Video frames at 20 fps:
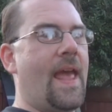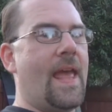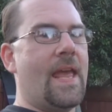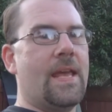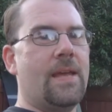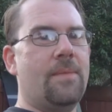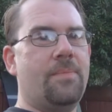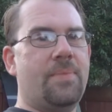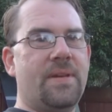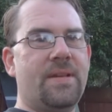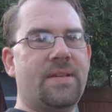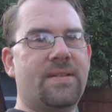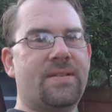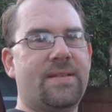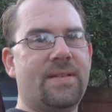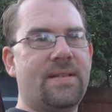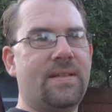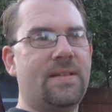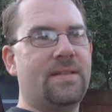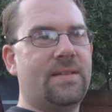A, B,
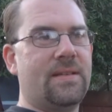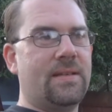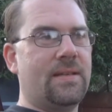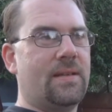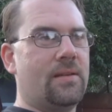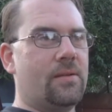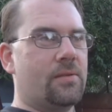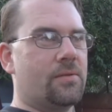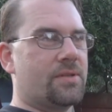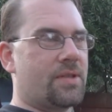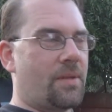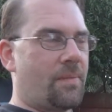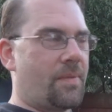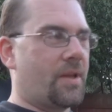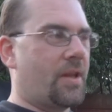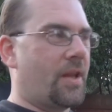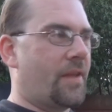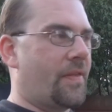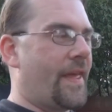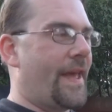C, D or
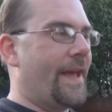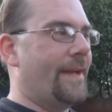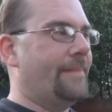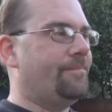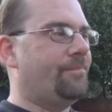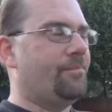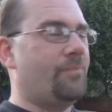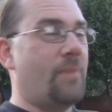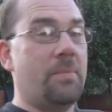something like that.